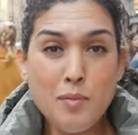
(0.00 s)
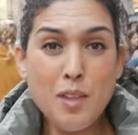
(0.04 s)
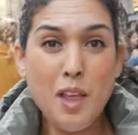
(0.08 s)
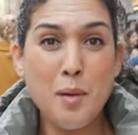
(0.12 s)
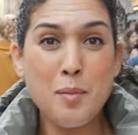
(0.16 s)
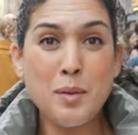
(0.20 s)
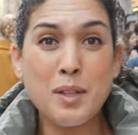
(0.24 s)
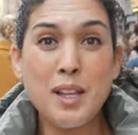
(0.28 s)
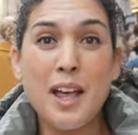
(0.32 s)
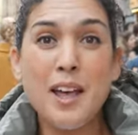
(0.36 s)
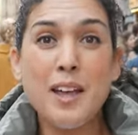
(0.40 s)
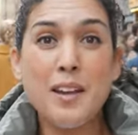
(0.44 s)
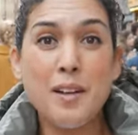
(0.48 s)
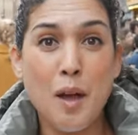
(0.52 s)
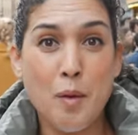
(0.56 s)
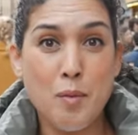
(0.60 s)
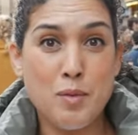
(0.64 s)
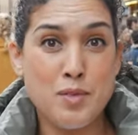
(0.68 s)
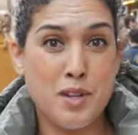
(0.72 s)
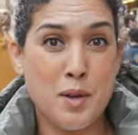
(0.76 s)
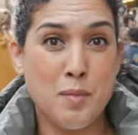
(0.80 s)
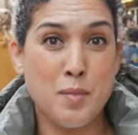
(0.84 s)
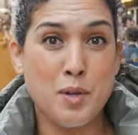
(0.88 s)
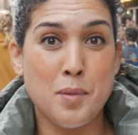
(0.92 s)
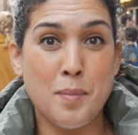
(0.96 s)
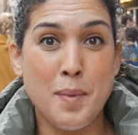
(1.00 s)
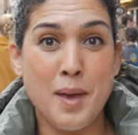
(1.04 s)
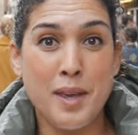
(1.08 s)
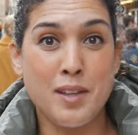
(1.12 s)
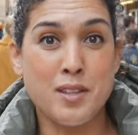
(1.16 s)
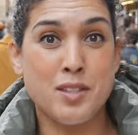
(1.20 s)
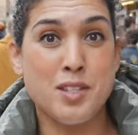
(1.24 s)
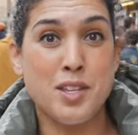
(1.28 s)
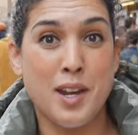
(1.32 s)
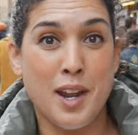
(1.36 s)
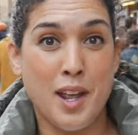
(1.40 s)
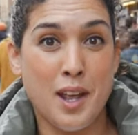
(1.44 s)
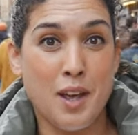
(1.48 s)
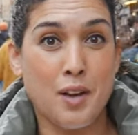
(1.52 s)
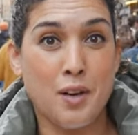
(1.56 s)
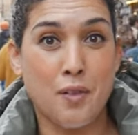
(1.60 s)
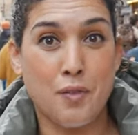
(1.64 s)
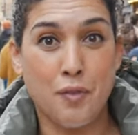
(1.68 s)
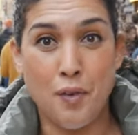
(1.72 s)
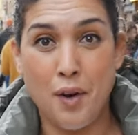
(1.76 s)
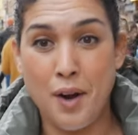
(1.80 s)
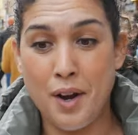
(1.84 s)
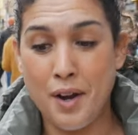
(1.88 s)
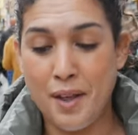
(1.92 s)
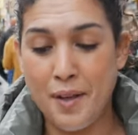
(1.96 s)
I'm glad I was able to make it today on a
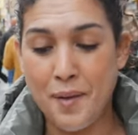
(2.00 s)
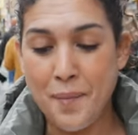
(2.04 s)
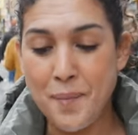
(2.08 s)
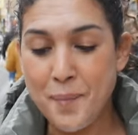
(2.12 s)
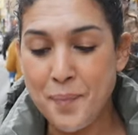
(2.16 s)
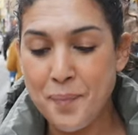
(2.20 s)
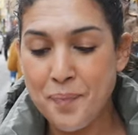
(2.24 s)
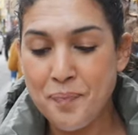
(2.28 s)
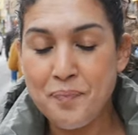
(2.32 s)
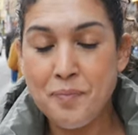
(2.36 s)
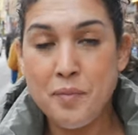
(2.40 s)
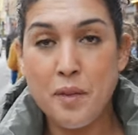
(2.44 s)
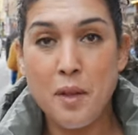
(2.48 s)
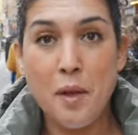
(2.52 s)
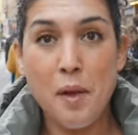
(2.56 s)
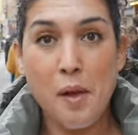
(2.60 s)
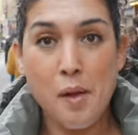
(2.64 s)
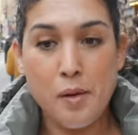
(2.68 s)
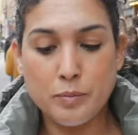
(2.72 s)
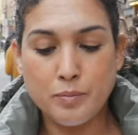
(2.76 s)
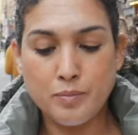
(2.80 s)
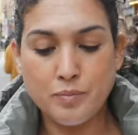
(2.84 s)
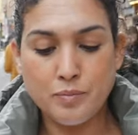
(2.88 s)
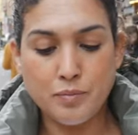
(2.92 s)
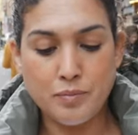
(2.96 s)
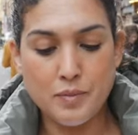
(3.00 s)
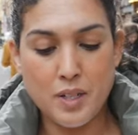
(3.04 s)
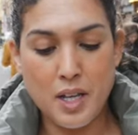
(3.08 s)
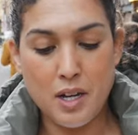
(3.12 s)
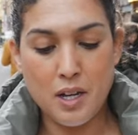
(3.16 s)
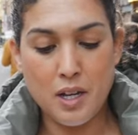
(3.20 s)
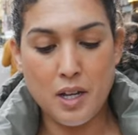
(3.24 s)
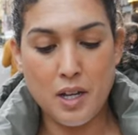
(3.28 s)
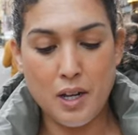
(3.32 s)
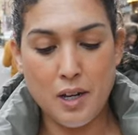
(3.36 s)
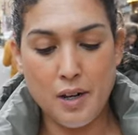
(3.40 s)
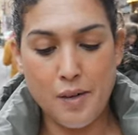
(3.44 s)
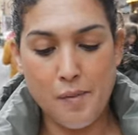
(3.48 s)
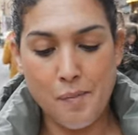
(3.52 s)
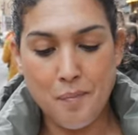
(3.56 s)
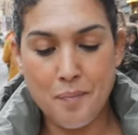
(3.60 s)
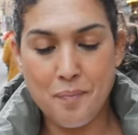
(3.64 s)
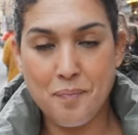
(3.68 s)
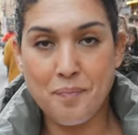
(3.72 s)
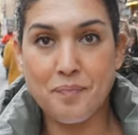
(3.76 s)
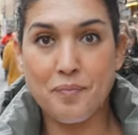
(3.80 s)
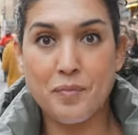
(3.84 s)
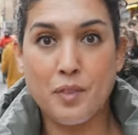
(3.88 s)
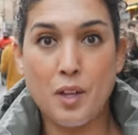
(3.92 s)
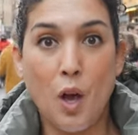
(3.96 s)
Friday. Then uh,
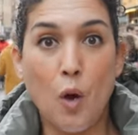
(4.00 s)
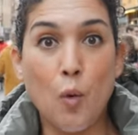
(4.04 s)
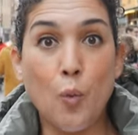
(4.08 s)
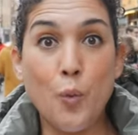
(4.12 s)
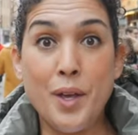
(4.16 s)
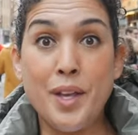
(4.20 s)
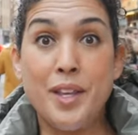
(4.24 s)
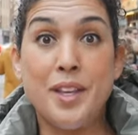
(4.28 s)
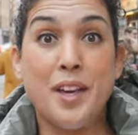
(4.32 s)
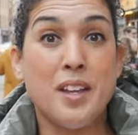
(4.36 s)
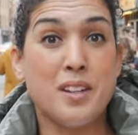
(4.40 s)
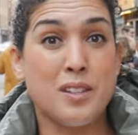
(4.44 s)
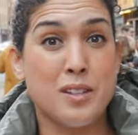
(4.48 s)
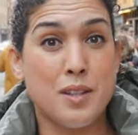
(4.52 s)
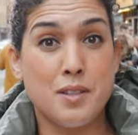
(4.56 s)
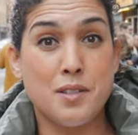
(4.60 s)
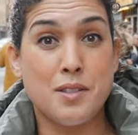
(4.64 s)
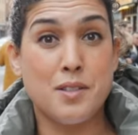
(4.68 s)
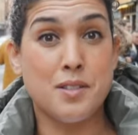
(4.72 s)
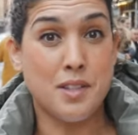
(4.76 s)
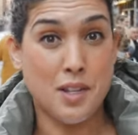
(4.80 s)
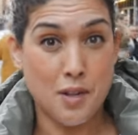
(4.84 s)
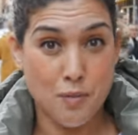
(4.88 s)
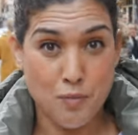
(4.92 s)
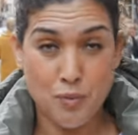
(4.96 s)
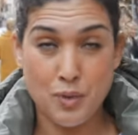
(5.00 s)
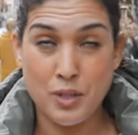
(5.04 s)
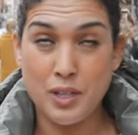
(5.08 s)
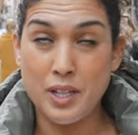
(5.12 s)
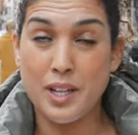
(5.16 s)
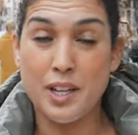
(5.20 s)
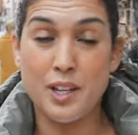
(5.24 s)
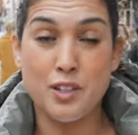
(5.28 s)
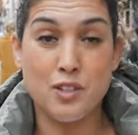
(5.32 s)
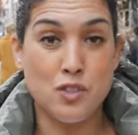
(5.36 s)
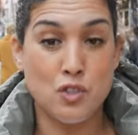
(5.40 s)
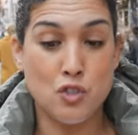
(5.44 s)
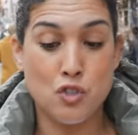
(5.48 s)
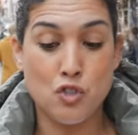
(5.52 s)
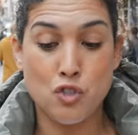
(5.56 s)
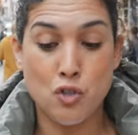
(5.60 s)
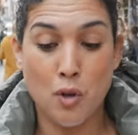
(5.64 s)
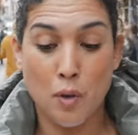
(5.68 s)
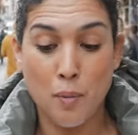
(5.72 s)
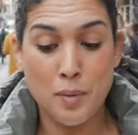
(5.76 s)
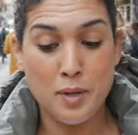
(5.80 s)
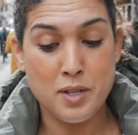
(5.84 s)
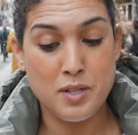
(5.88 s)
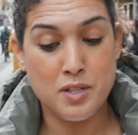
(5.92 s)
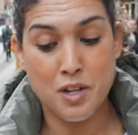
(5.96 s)
a weekend because it really gets
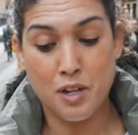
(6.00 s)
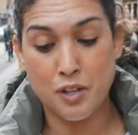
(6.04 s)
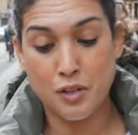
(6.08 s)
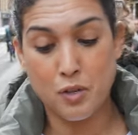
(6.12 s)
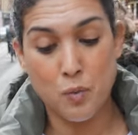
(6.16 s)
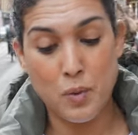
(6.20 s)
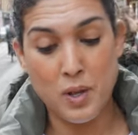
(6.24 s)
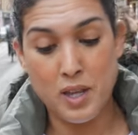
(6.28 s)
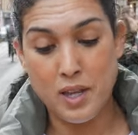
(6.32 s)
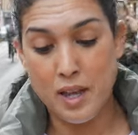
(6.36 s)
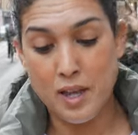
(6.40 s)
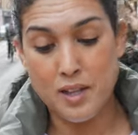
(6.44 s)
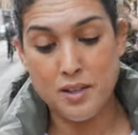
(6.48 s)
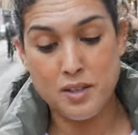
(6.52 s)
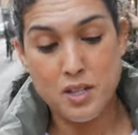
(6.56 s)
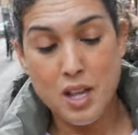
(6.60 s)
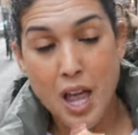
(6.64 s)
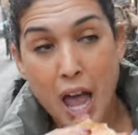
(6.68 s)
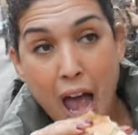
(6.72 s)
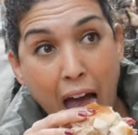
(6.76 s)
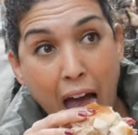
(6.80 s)
so busy on the weekends.